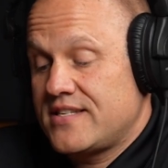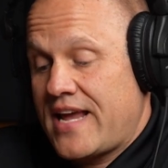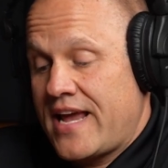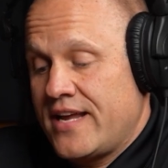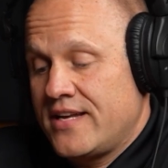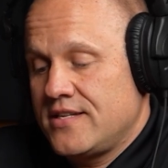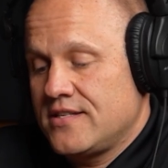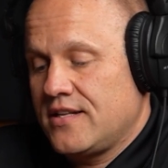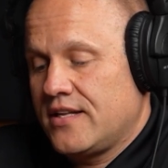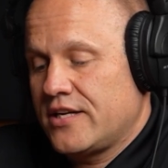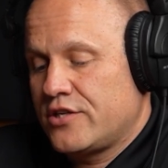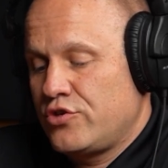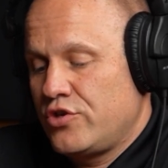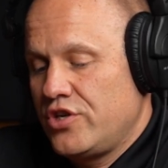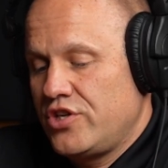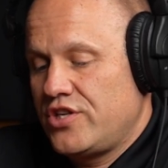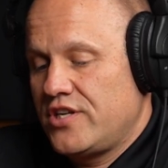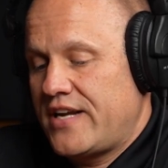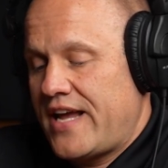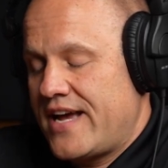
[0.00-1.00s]
and he's an
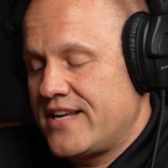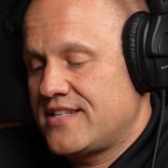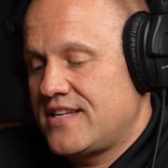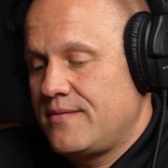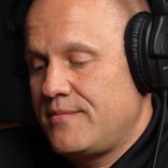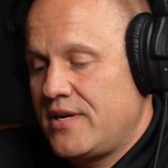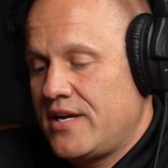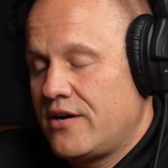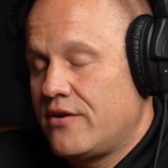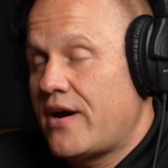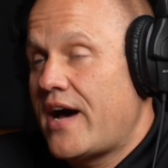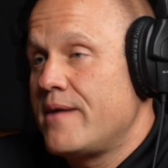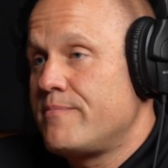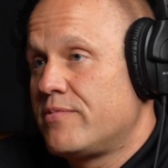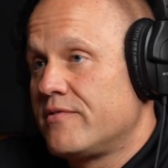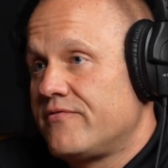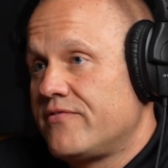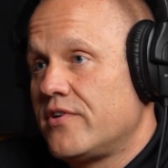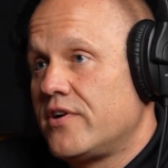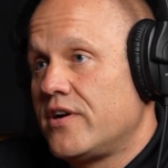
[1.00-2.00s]
electrician, asking me how I
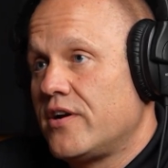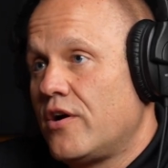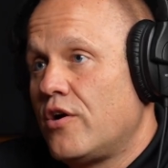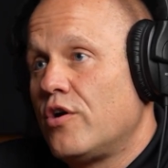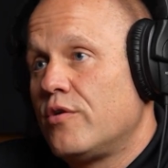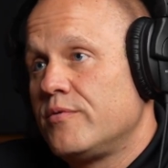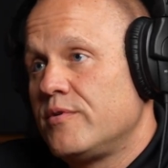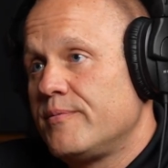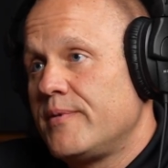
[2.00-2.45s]
preferred a home